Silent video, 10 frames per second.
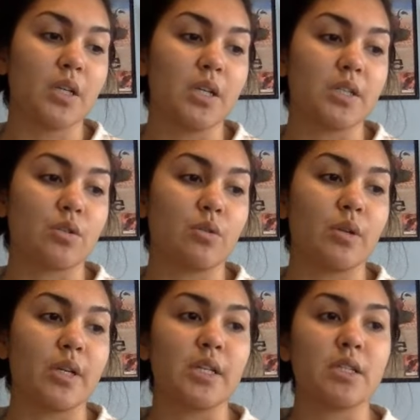it's
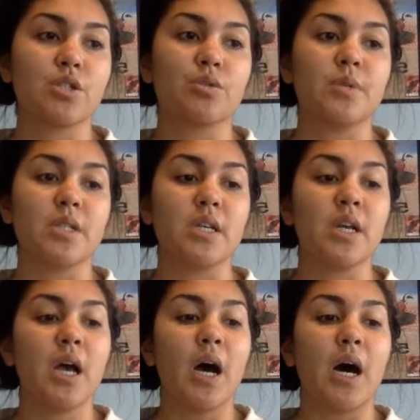going to be
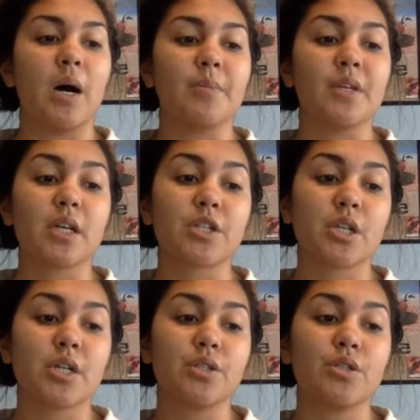the
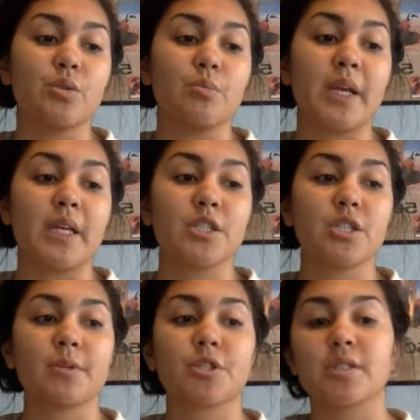electron domain
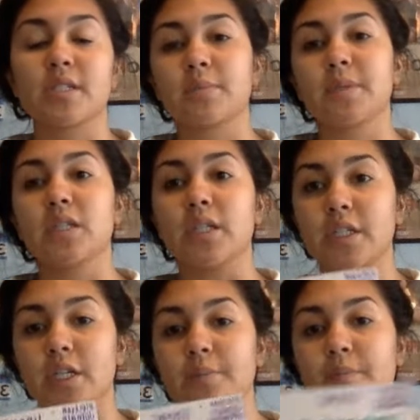geometry is going to be
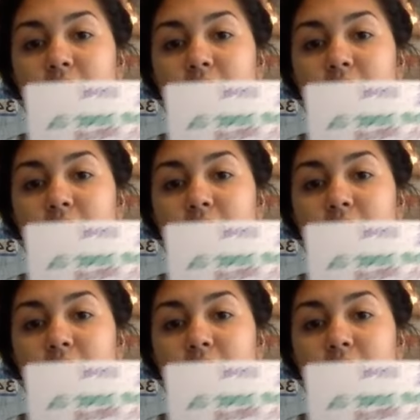linear,